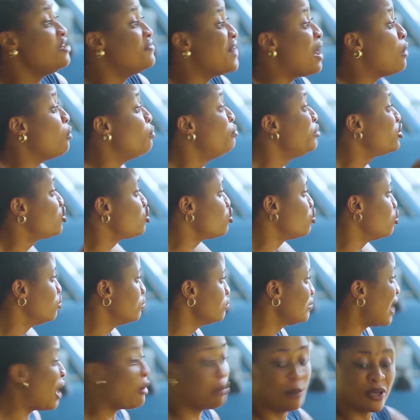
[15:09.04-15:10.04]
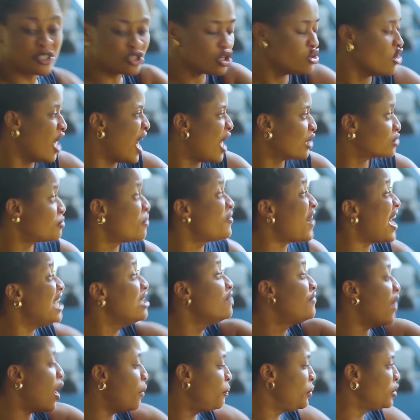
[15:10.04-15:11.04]
I leave, I will beat you. I'll beat you your house. Before I
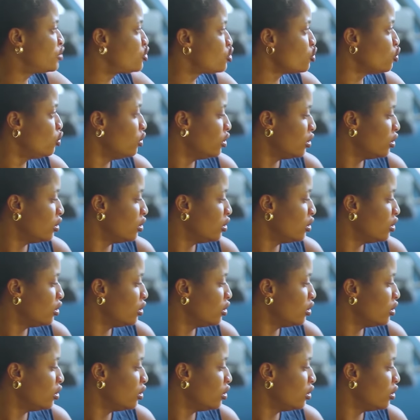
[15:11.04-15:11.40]
leave, I'll beat you.